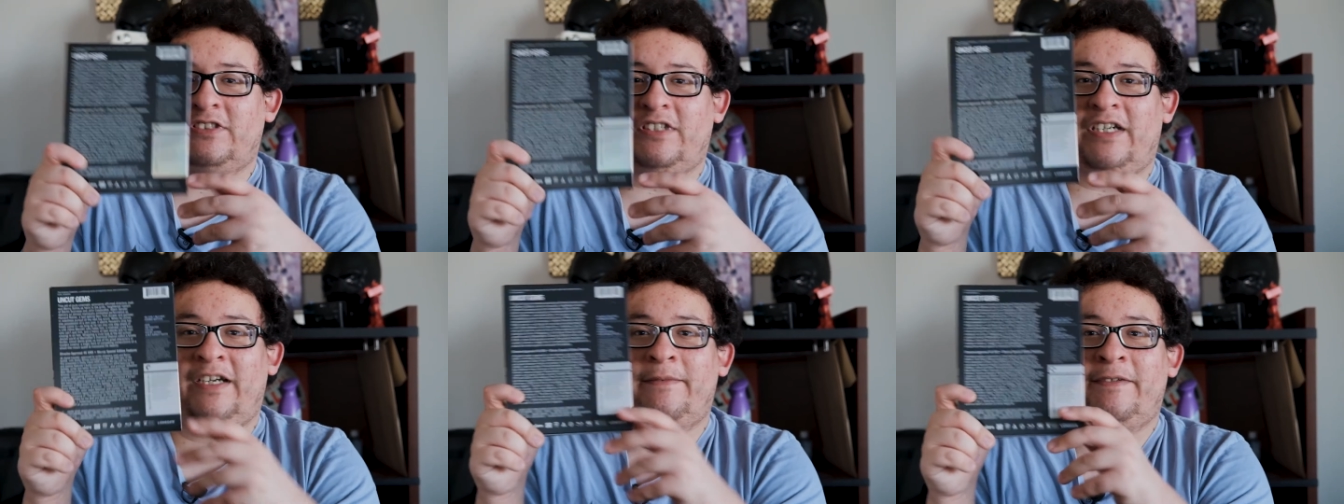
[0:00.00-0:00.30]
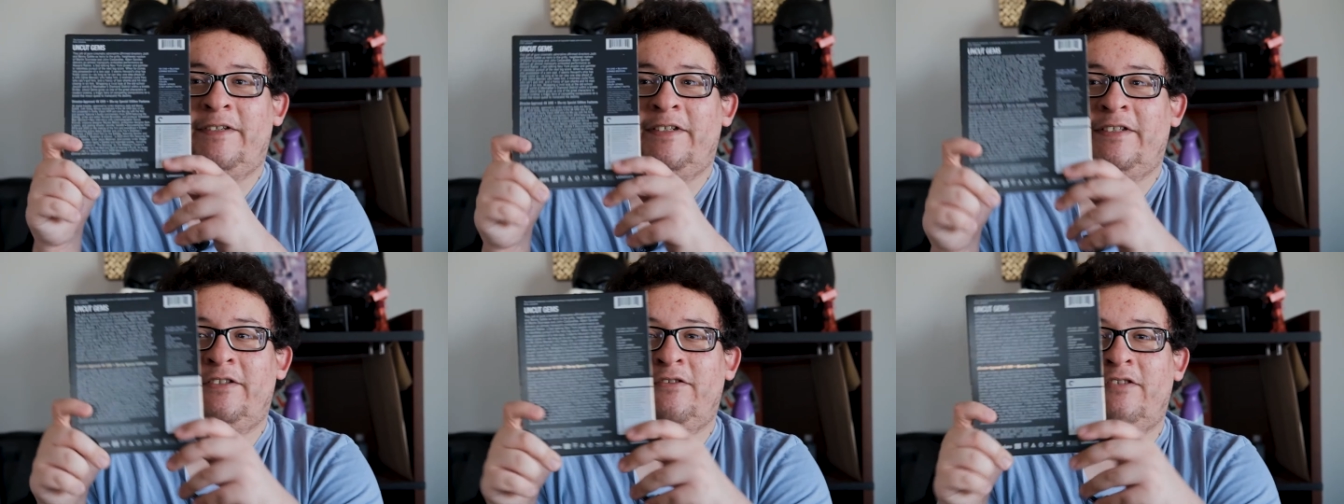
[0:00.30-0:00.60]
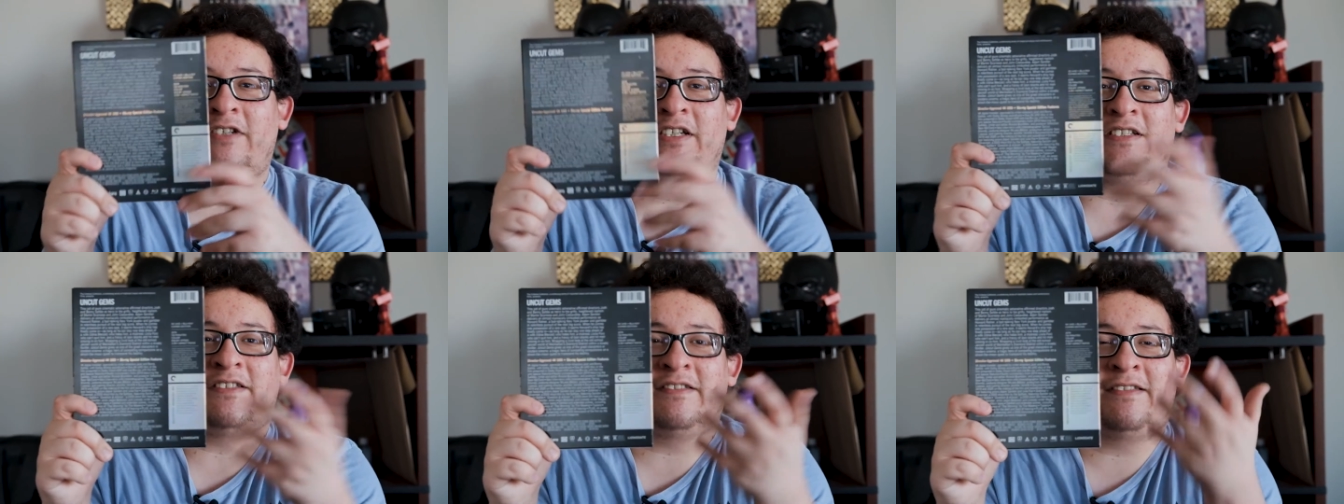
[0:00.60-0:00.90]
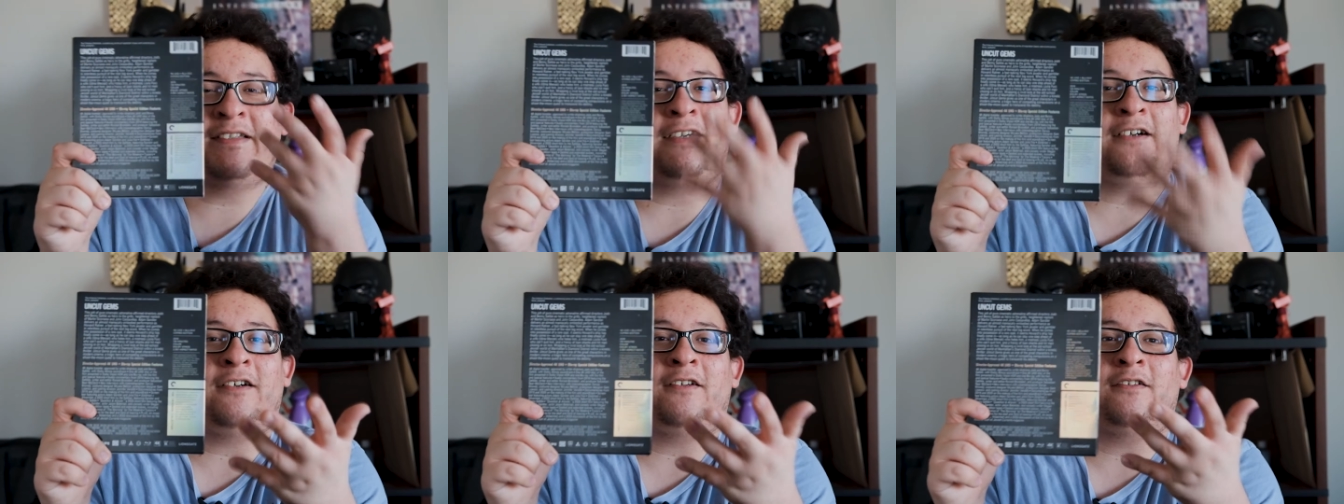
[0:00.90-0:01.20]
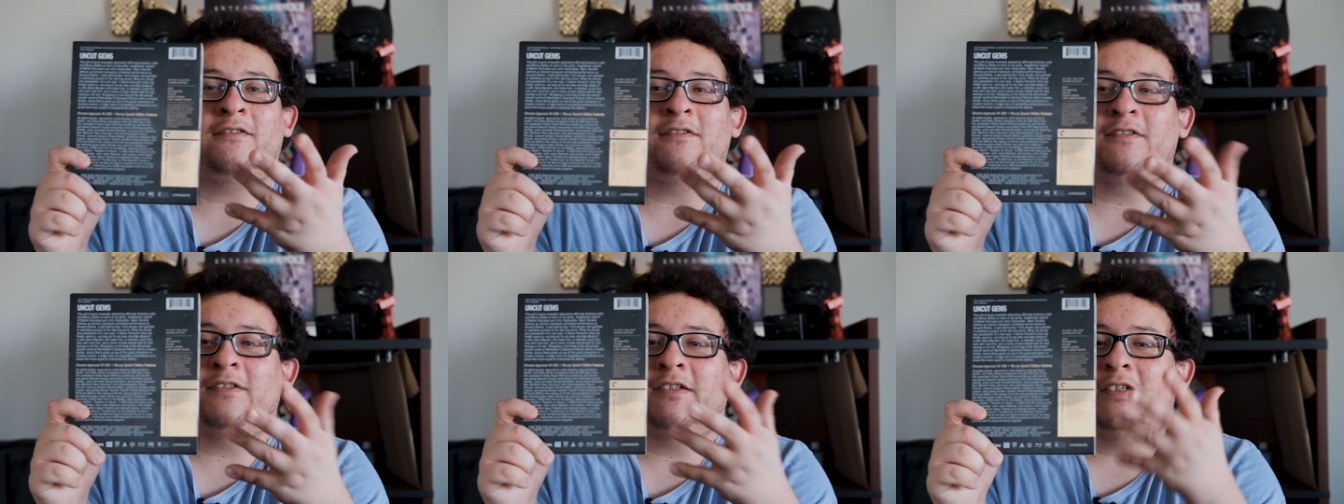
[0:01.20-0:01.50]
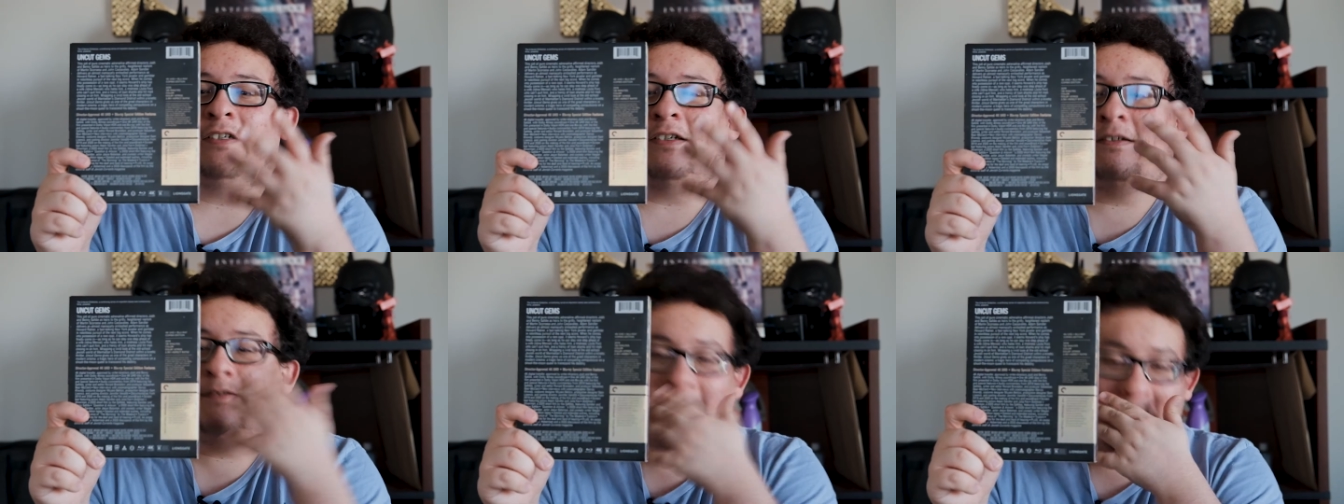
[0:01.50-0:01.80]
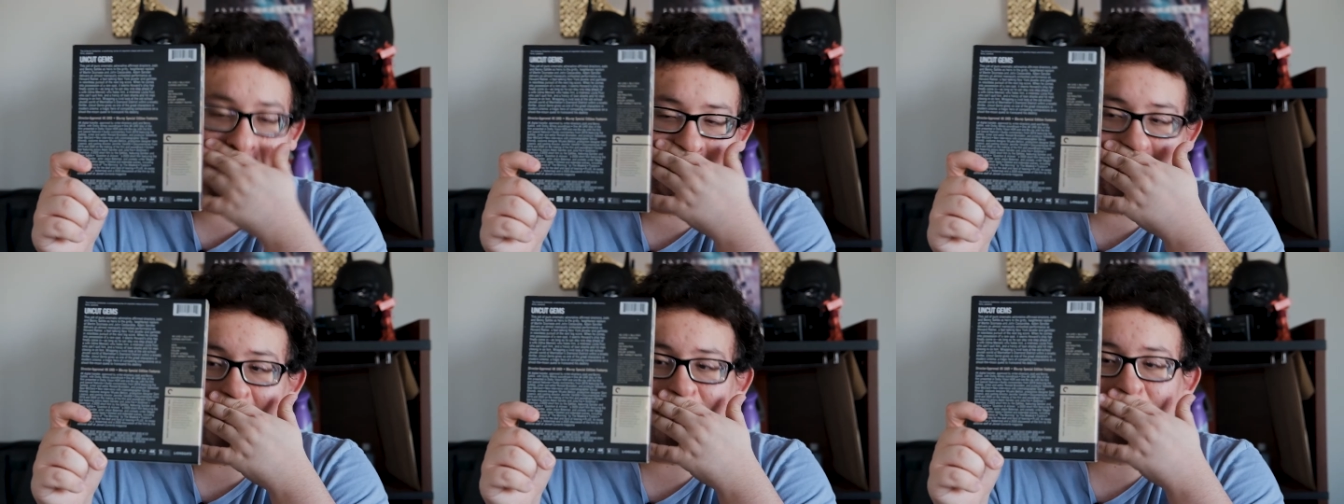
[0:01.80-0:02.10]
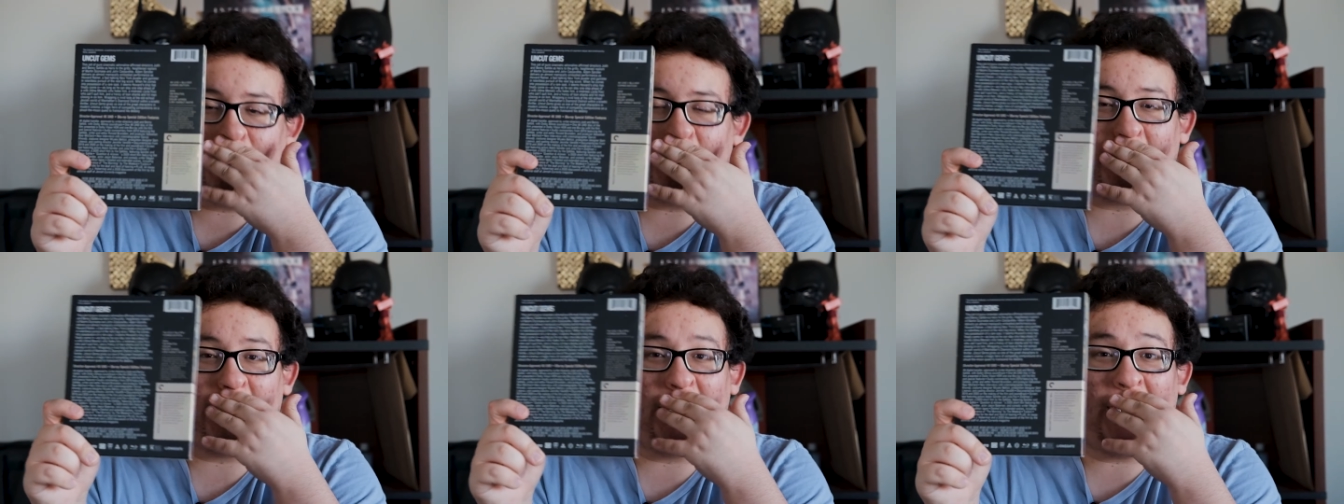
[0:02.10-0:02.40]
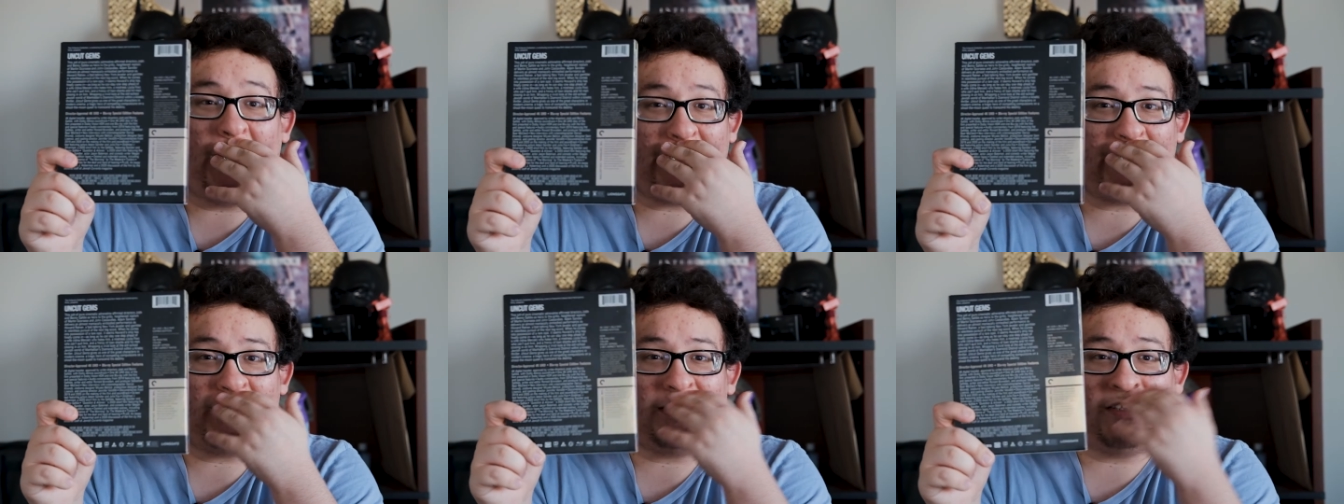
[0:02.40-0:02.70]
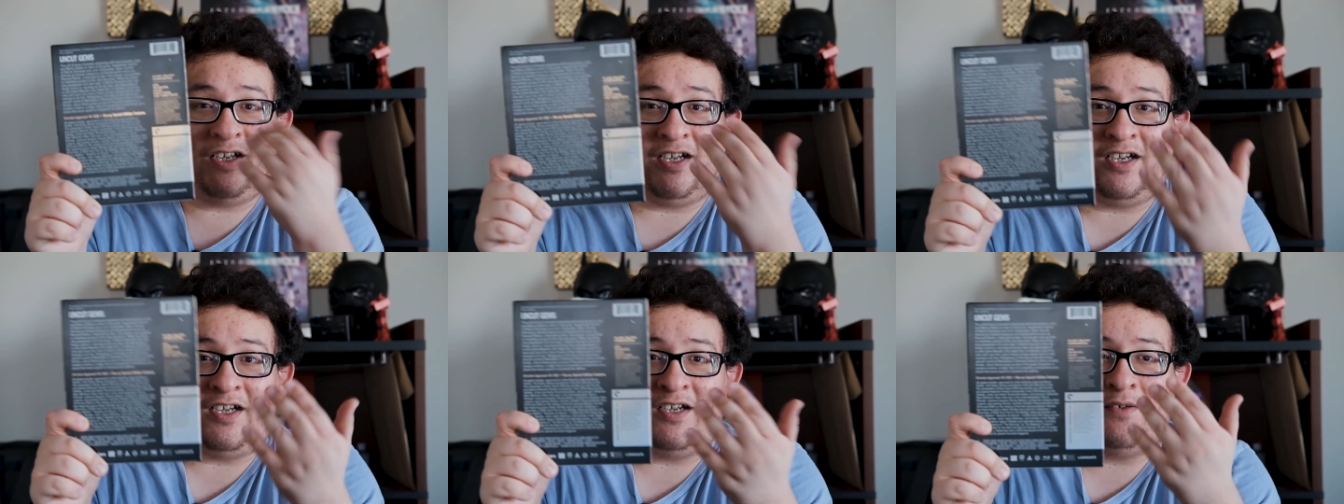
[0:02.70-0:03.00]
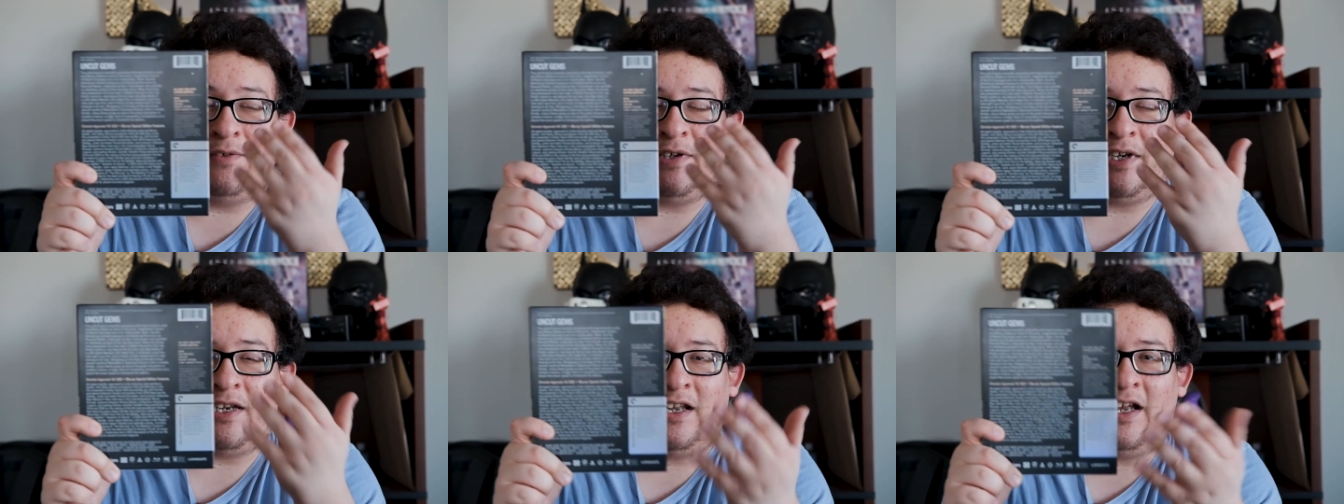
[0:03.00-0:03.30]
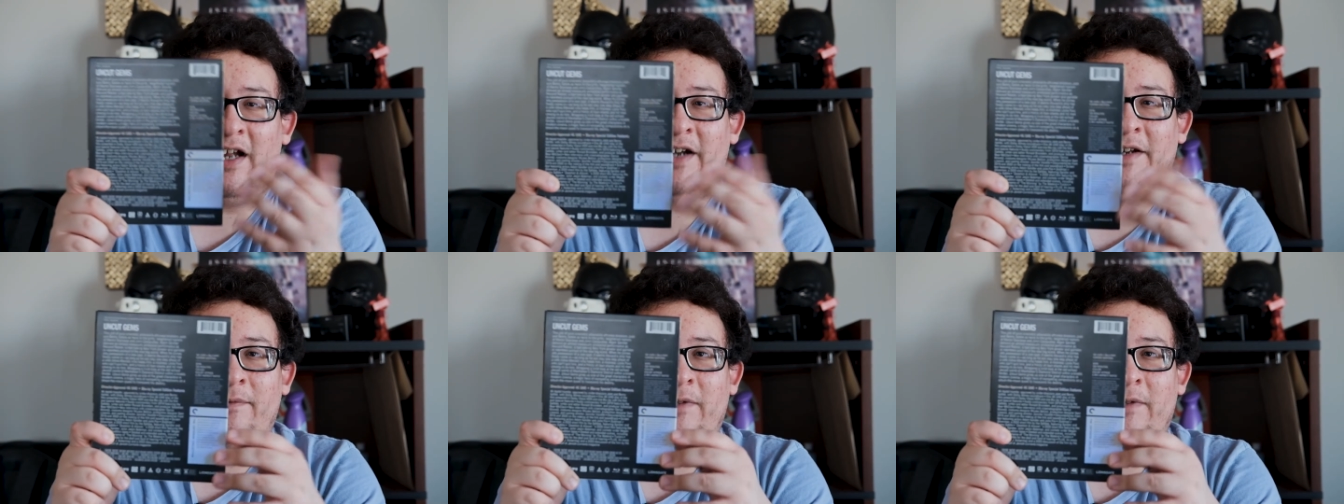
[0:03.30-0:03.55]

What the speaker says: I mean, you can tell that they put a lot of love and a lot of